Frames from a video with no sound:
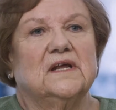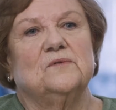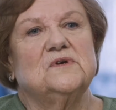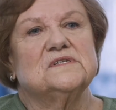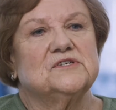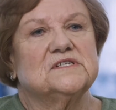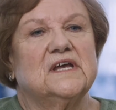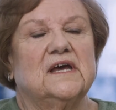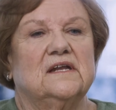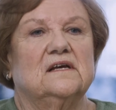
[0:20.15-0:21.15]
I recently
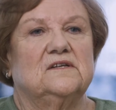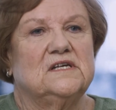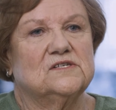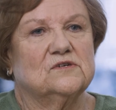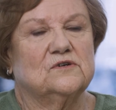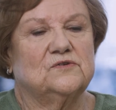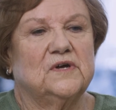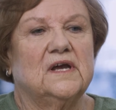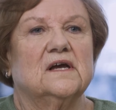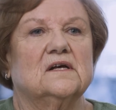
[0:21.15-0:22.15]
had a knee
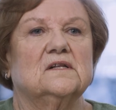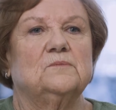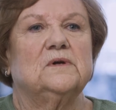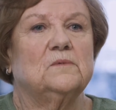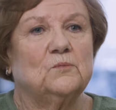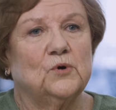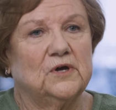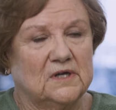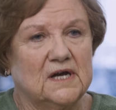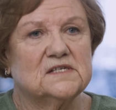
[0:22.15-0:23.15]
surgery at Columbia
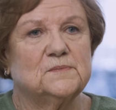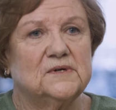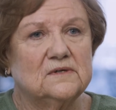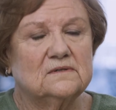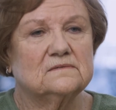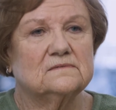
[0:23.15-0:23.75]
Memorial Hospital,